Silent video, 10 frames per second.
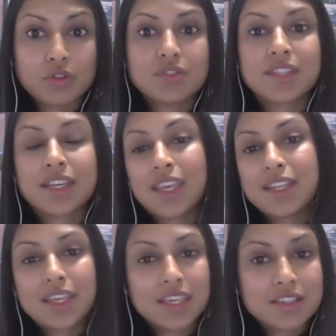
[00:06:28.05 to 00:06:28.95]
foods that
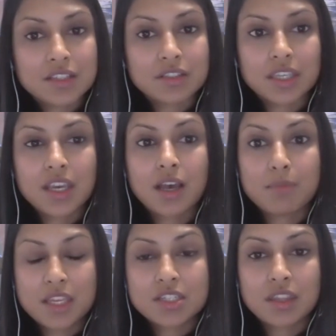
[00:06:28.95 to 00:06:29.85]
can easily come
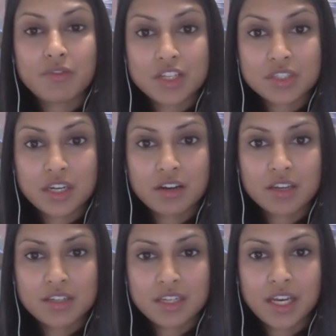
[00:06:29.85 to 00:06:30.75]
into the
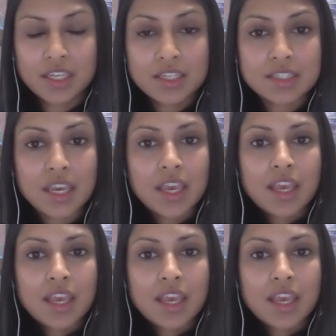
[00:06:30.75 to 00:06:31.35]
vegetarian diet.